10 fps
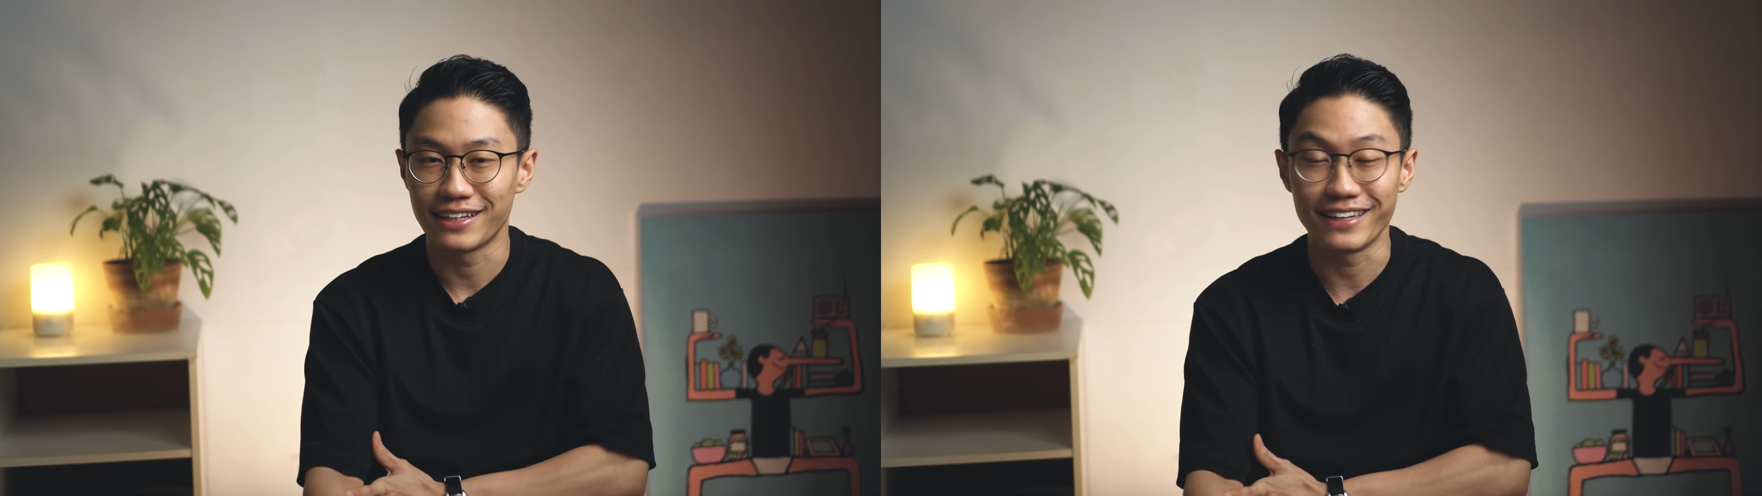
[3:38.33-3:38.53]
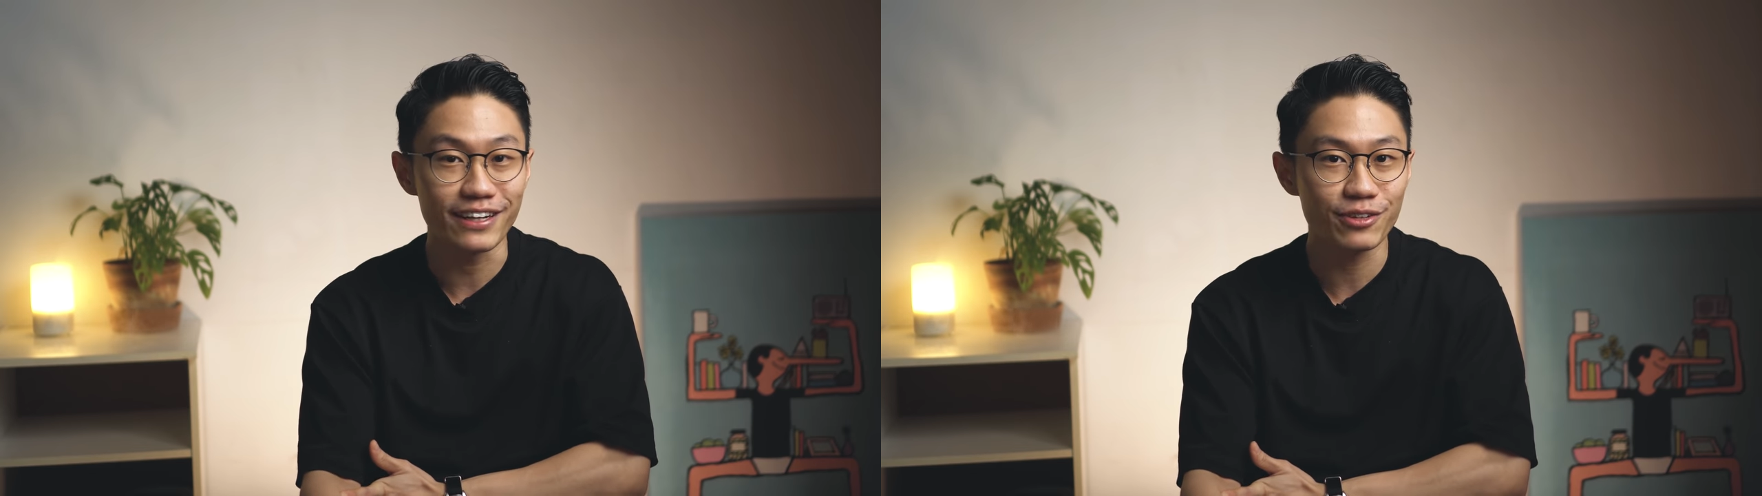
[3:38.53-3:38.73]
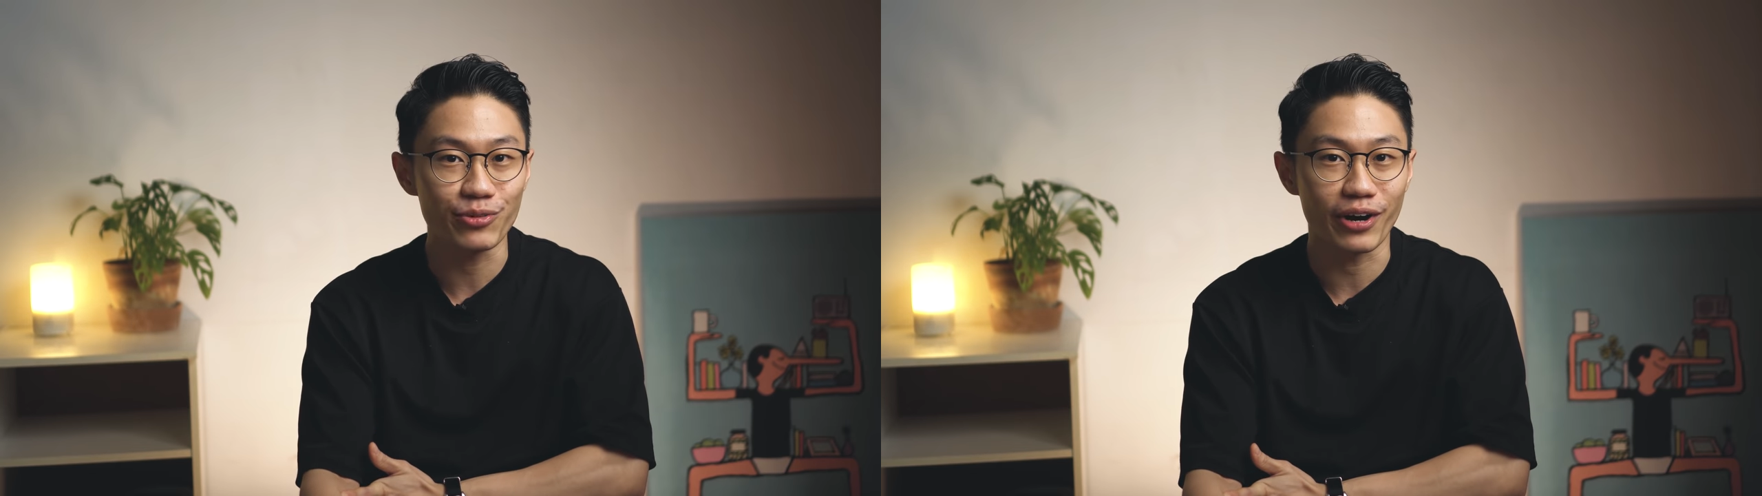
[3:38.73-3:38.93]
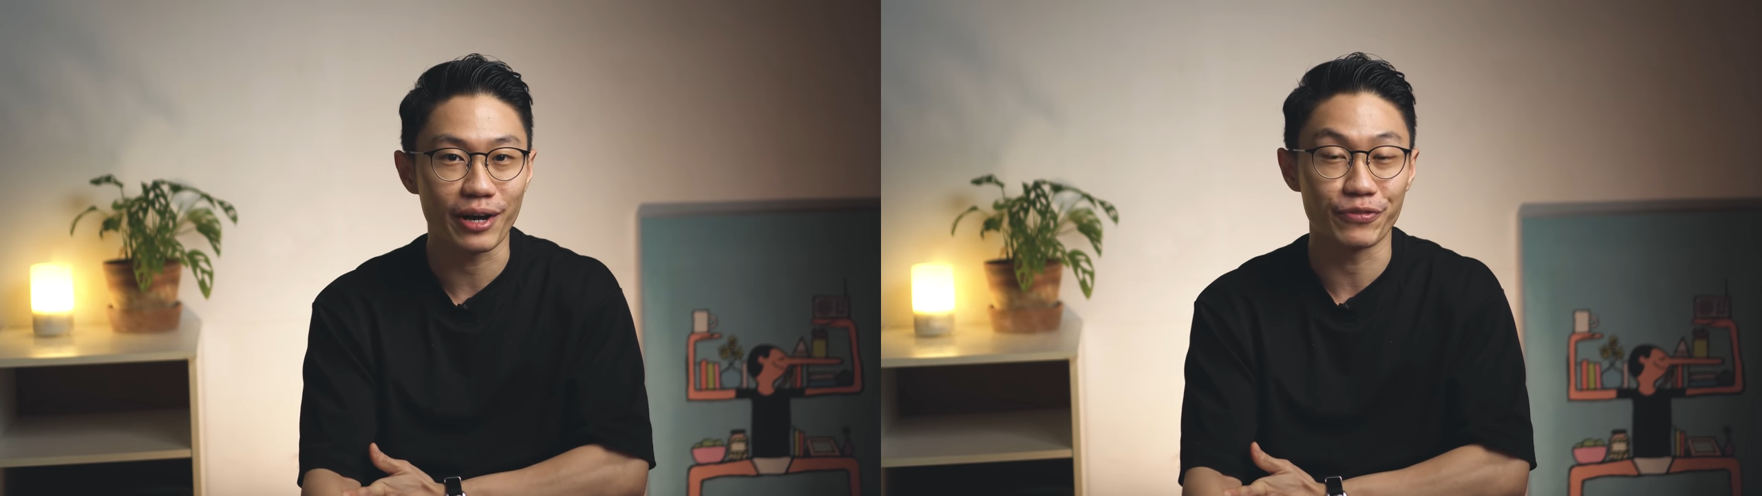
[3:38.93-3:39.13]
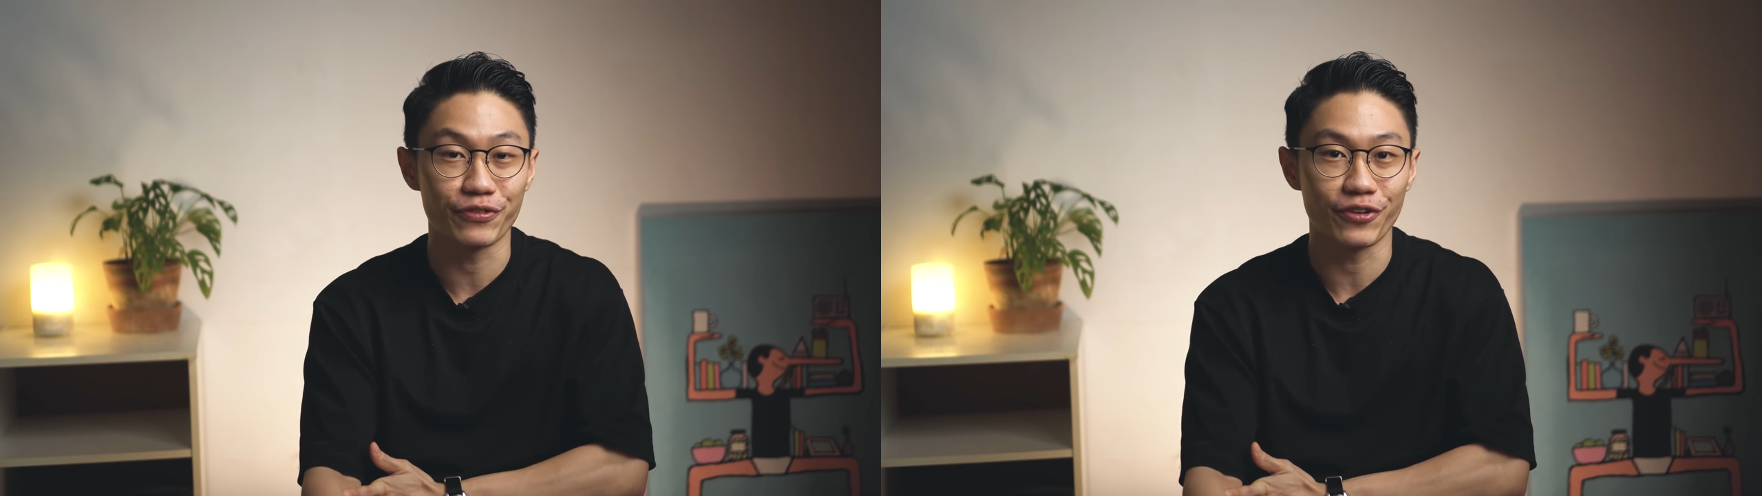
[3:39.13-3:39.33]
Neither do
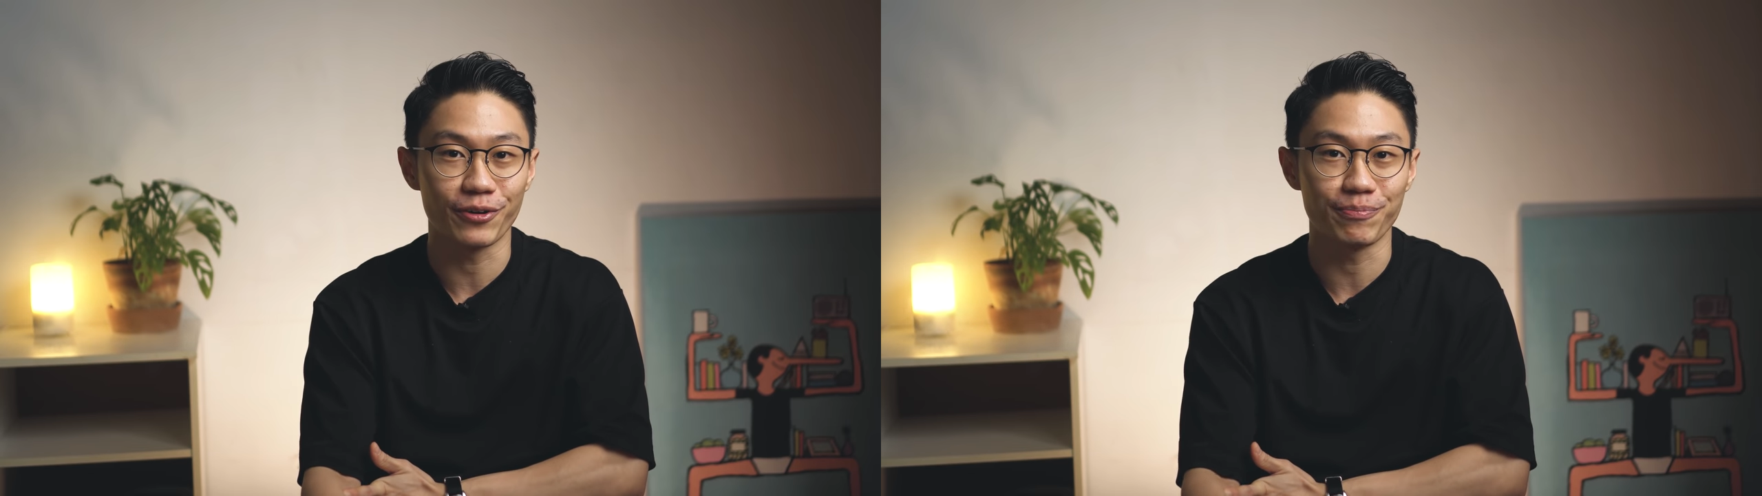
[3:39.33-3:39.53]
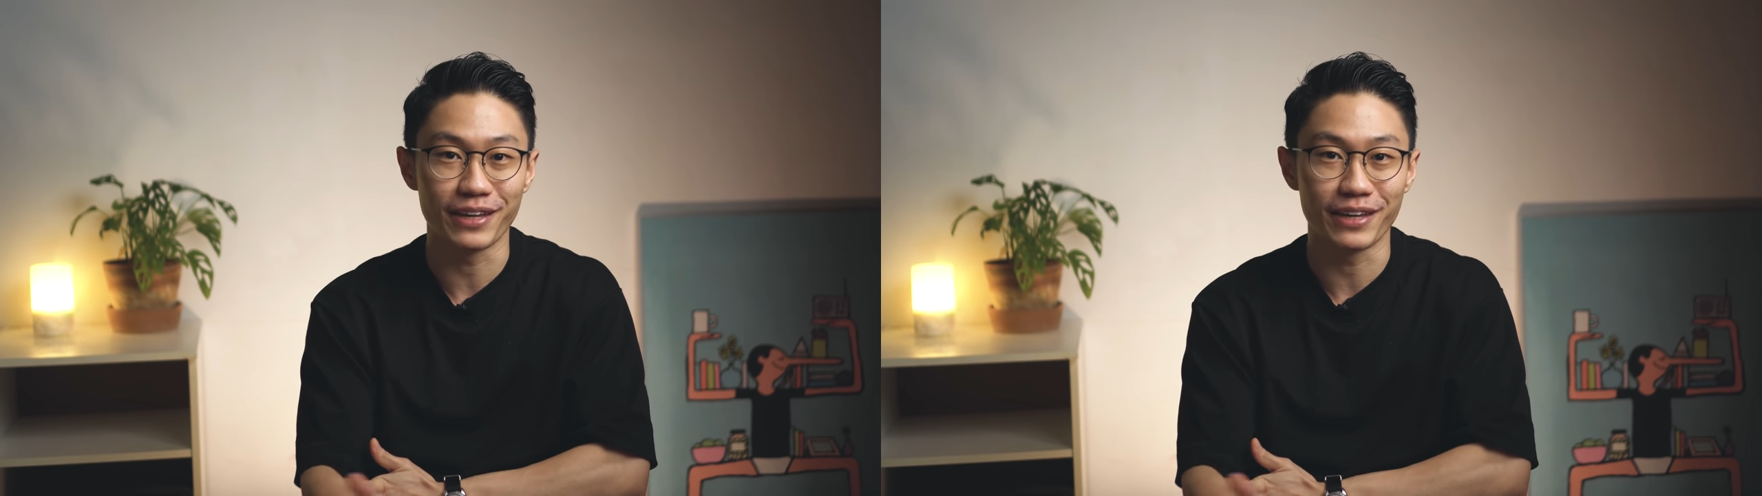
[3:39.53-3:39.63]
I before